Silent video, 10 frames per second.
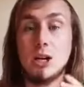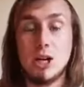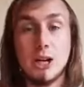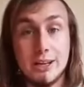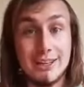
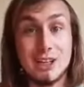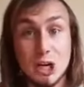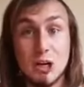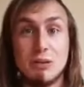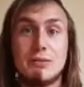learning
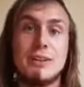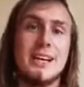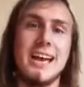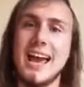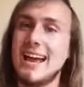curve.
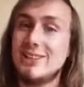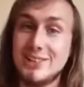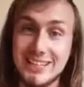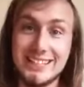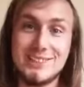And you
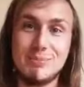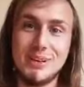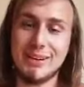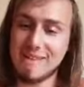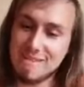need to
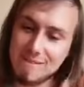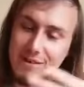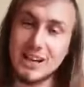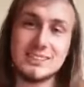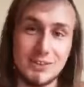be on
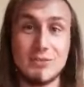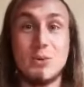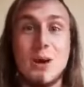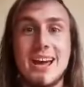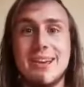front of the
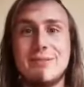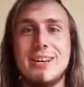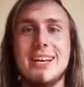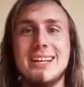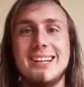
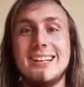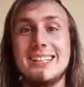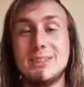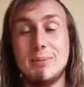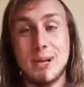wave, you
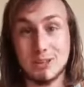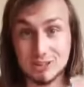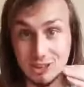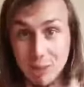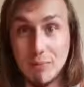need to be
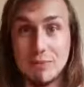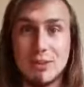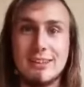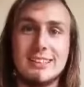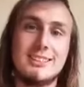on top of
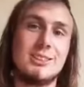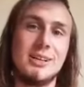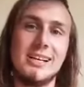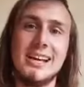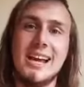your
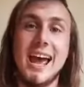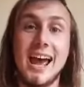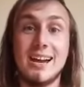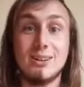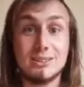industry
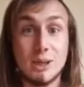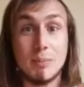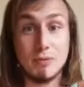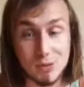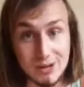and on top
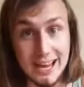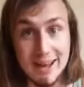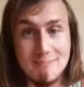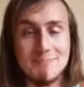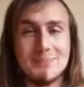of your
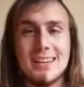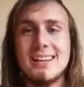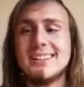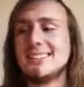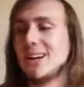game.
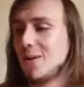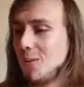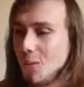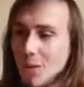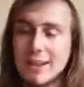
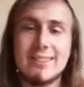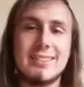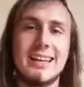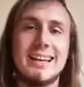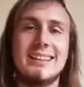So, one
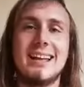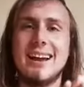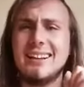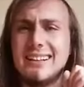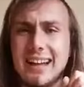thing that
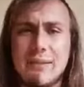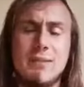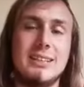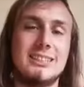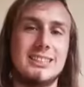I
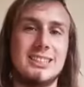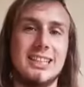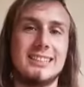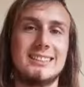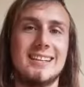definitely
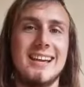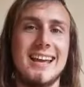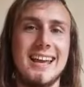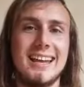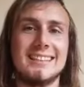suggest
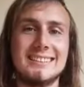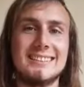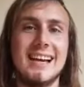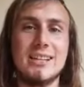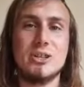is
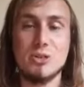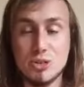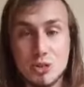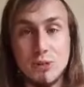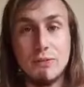that you
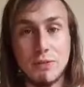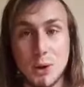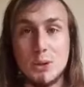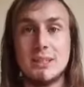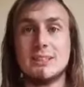do
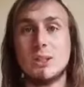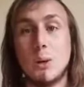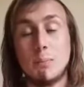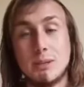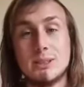focus
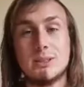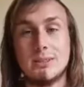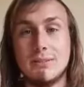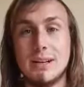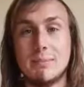on personal
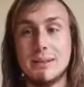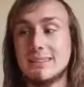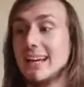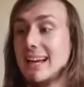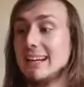
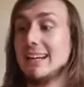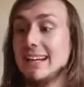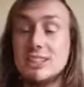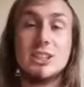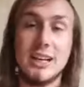development and
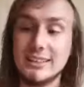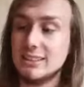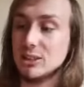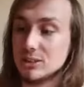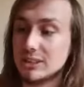
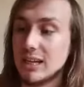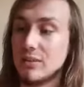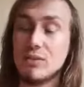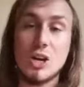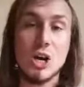educating
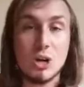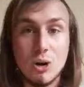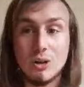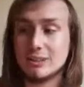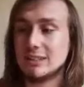yourself
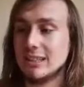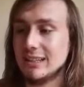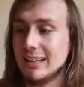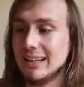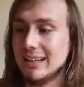
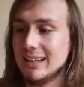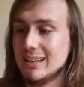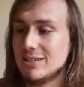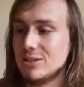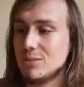constantly
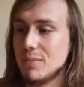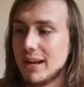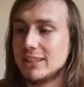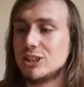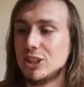to
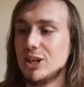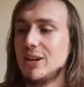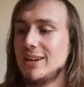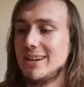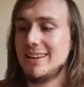make
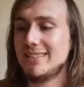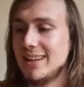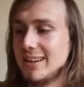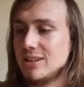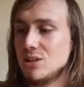sure
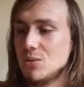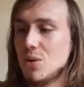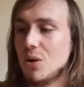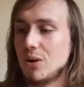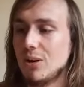that you
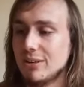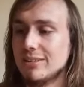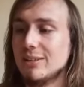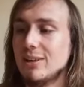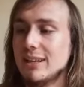are on
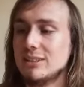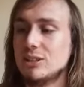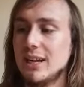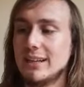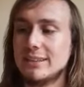the right
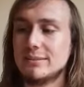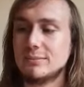track